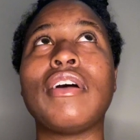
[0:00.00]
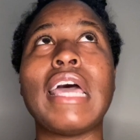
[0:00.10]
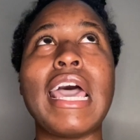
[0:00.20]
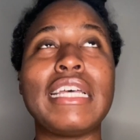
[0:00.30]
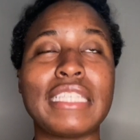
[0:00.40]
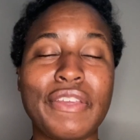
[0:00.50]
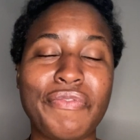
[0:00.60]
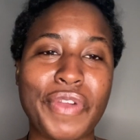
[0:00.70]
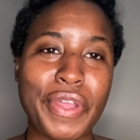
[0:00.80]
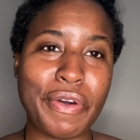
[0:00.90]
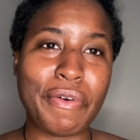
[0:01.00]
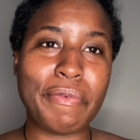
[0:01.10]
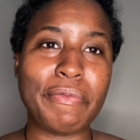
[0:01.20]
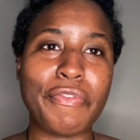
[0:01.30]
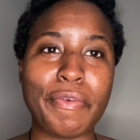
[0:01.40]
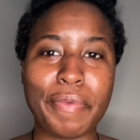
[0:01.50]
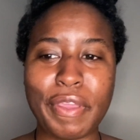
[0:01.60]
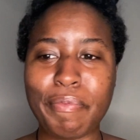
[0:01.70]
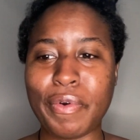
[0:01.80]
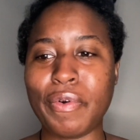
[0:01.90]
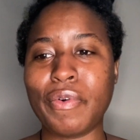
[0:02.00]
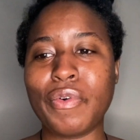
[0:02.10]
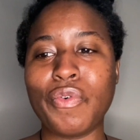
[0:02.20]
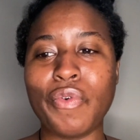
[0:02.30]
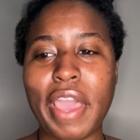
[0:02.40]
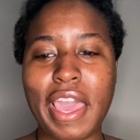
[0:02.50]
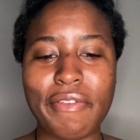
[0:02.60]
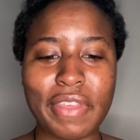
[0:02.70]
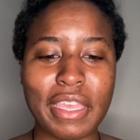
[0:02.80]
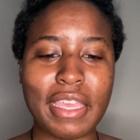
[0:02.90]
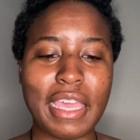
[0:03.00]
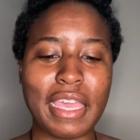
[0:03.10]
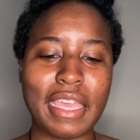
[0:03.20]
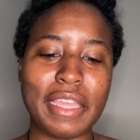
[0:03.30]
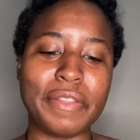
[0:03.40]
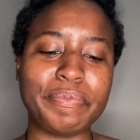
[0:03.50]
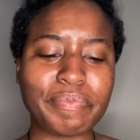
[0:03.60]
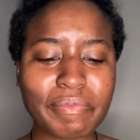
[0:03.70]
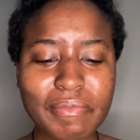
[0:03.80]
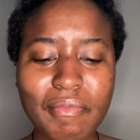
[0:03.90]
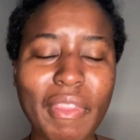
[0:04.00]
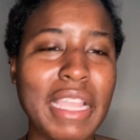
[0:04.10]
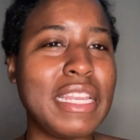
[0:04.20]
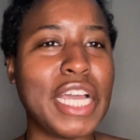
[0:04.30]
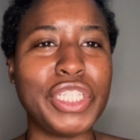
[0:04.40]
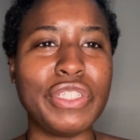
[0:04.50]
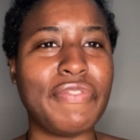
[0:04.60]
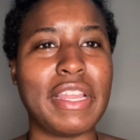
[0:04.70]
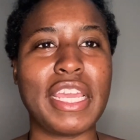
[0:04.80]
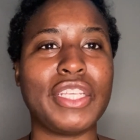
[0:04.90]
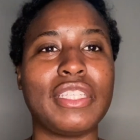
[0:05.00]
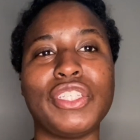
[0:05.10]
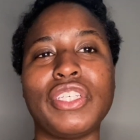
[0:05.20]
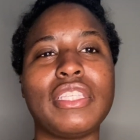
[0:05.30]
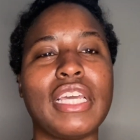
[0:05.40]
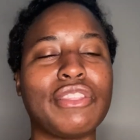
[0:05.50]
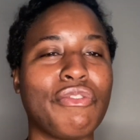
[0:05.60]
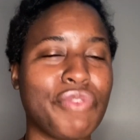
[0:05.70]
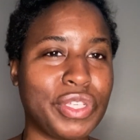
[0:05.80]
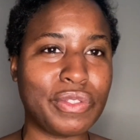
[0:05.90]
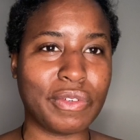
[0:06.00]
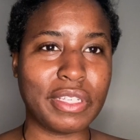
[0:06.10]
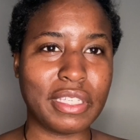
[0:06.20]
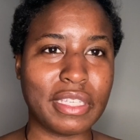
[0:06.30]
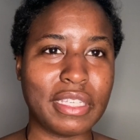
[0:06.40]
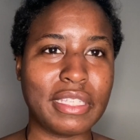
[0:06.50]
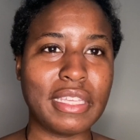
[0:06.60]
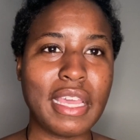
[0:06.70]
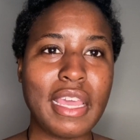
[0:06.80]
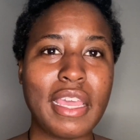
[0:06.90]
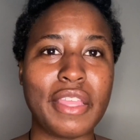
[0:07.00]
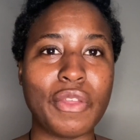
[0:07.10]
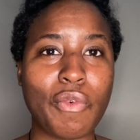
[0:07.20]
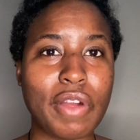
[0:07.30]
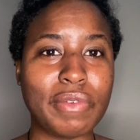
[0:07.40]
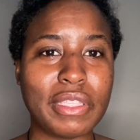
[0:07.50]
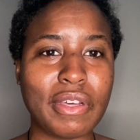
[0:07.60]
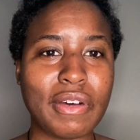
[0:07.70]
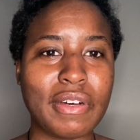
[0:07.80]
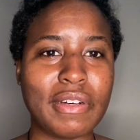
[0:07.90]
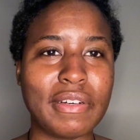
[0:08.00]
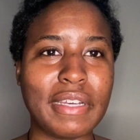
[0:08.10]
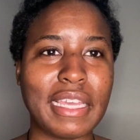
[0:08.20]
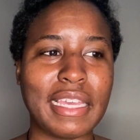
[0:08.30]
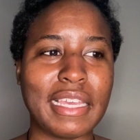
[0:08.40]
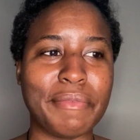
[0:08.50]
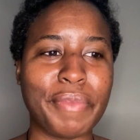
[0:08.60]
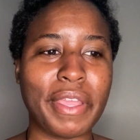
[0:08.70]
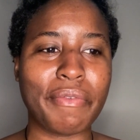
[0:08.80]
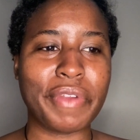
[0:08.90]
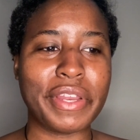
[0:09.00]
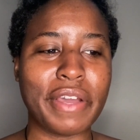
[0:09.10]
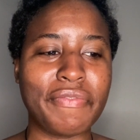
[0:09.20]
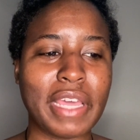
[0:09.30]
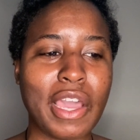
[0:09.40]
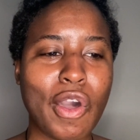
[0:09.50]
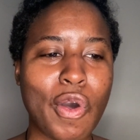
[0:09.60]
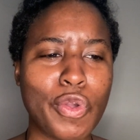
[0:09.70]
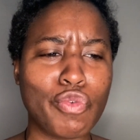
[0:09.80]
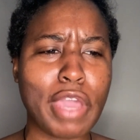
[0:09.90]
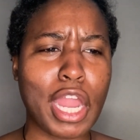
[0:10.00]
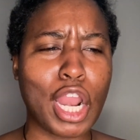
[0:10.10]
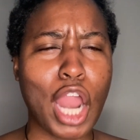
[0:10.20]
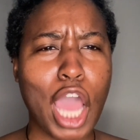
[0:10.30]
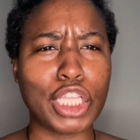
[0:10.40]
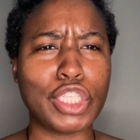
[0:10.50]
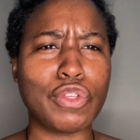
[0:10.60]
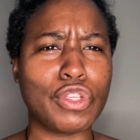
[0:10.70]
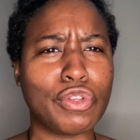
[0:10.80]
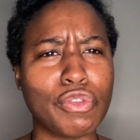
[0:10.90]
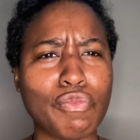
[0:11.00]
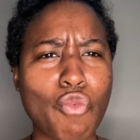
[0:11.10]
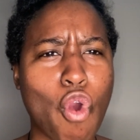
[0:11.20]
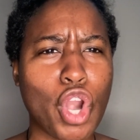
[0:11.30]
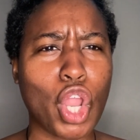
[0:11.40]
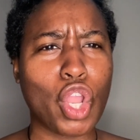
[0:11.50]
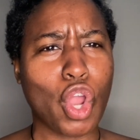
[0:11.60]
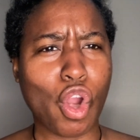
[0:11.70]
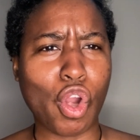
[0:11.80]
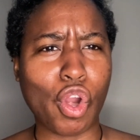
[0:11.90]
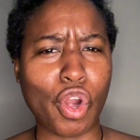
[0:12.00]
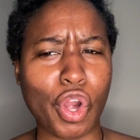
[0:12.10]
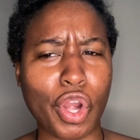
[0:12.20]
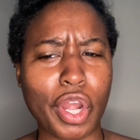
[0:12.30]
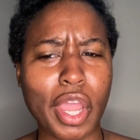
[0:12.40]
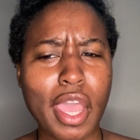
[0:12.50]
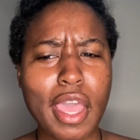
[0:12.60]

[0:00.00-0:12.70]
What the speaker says: asking for help from people who have it, and not just financially, just like the resources and the wherewithal, and being written off like, oh, you got a lot more to learn,